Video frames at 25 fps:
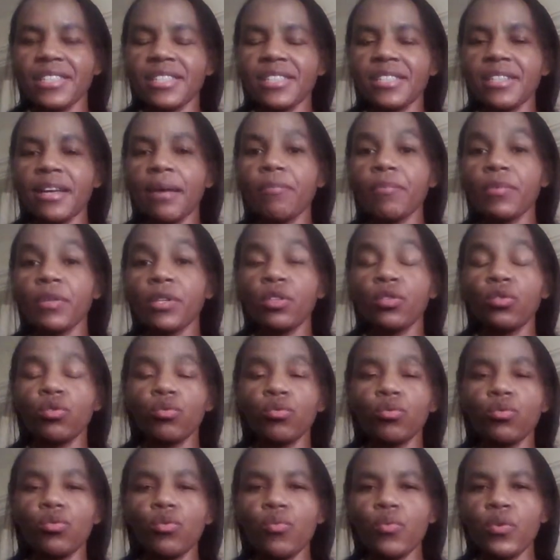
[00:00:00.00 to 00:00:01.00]
something to
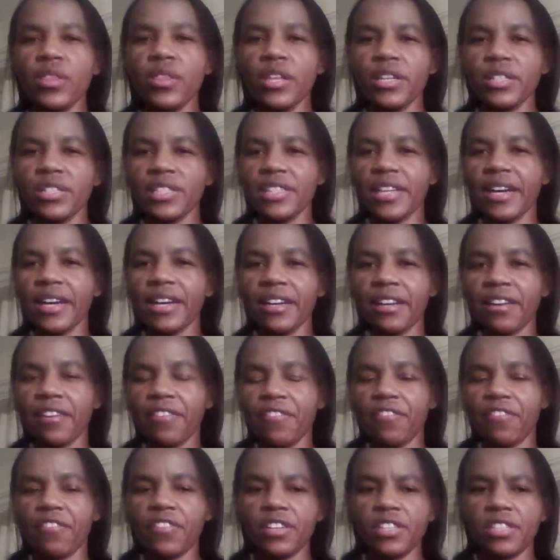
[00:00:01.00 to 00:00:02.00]
do with the
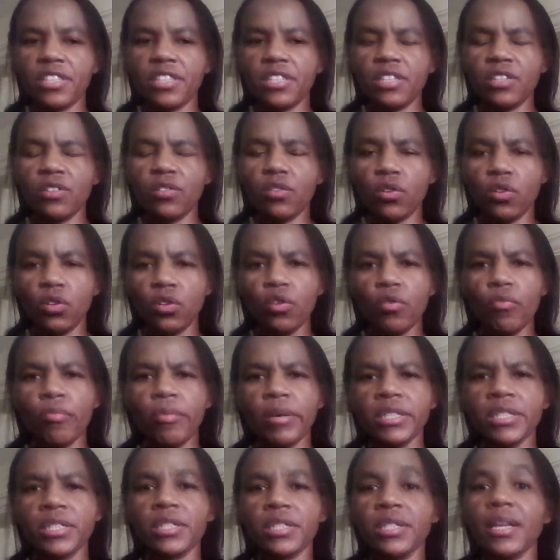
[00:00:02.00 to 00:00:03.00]
sacrificing or
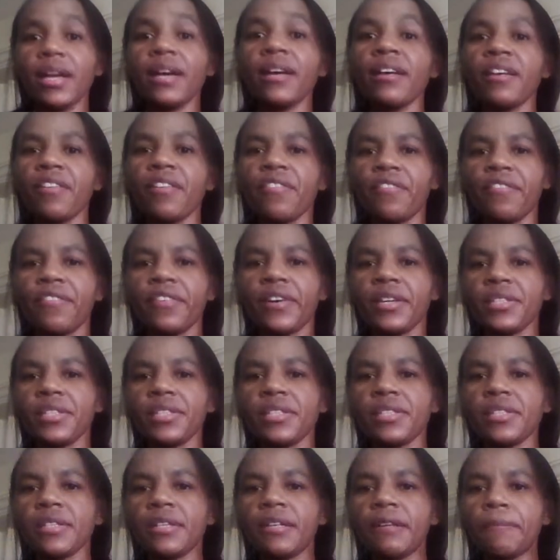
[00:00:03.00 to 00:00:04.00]
human
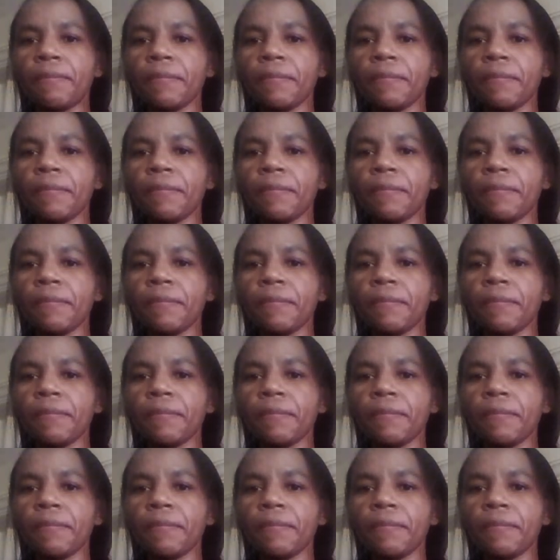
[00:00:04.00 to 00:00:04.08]
sacrifice,